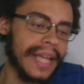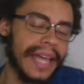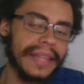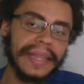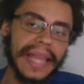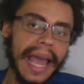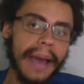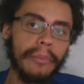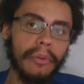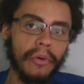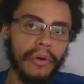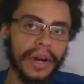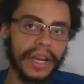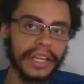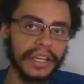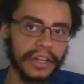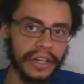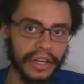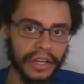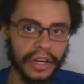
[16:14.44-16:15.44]
At that
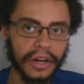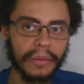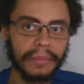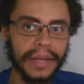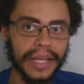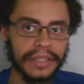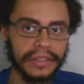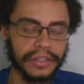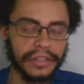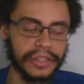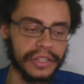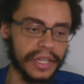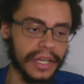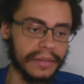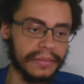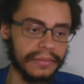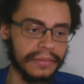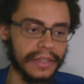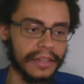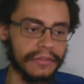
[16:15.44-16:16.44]
point, you're a piece of
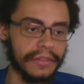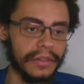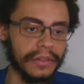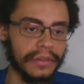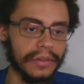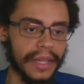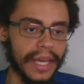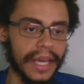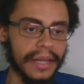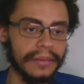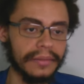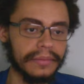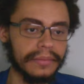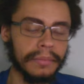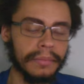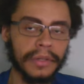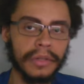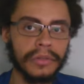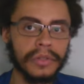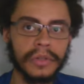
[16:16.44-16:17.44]
shit if you do that.
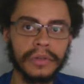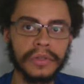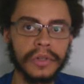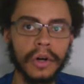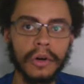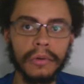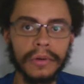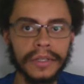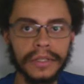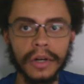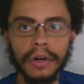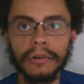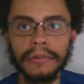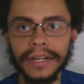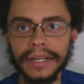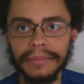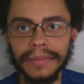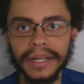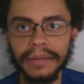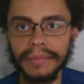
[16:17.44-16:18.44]
The abuser has always
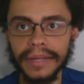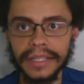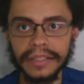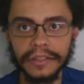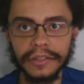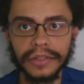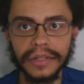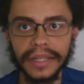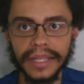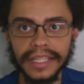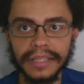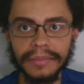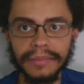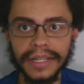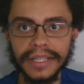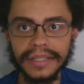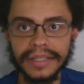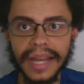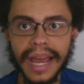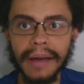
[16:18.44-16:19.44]
already been a piece of shit. That's
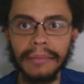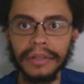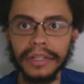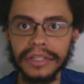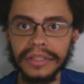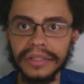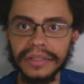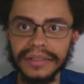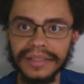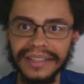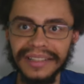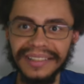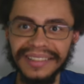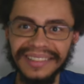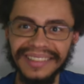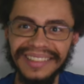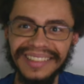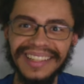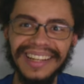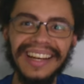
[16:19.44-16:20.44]
been established.
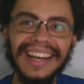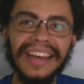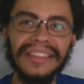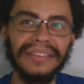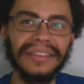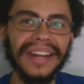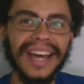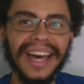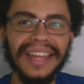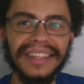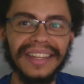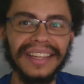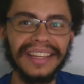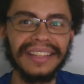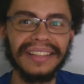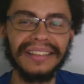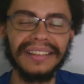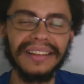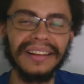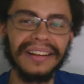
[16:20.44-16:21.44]
And they
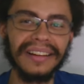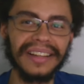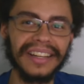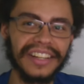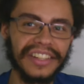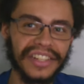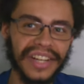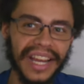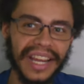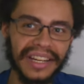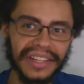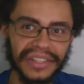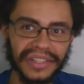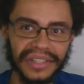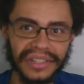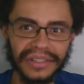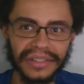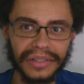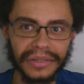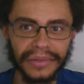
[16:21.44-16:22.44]
clearly aren't going to
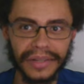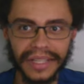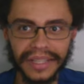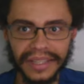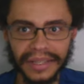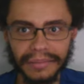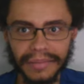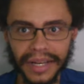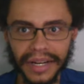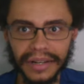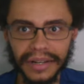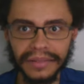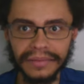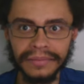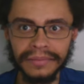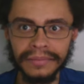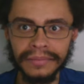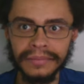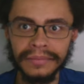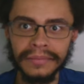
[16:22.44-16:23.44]
change or do anything
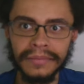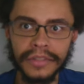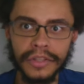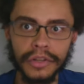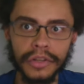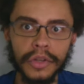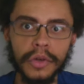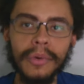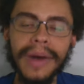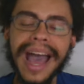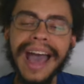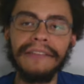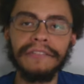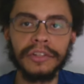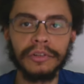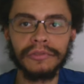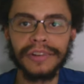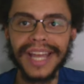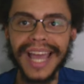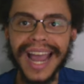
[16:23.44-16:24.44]
better. So you
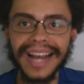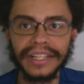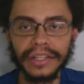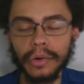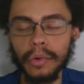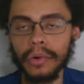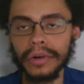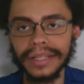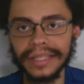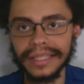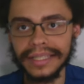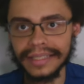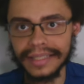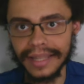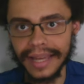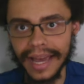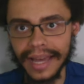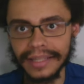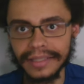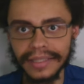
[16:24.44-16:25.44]
have to react accordingly
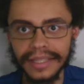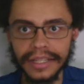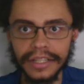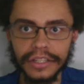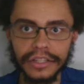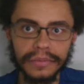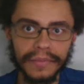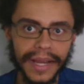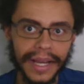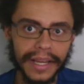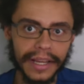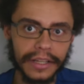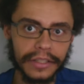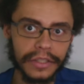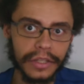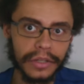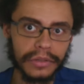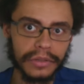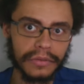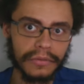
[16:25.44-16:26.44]
to that instead of just making
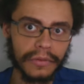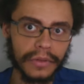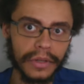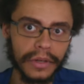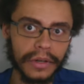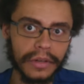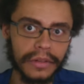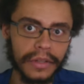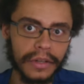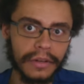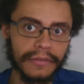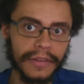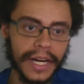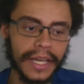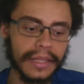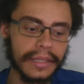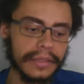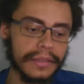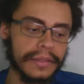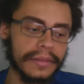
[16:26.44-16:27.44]
excuses for their
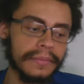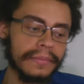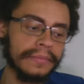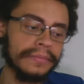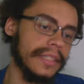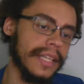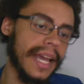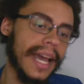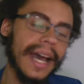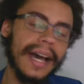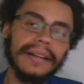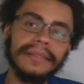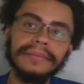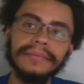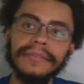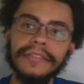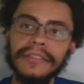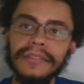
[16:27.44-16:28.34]
violence. Yeah.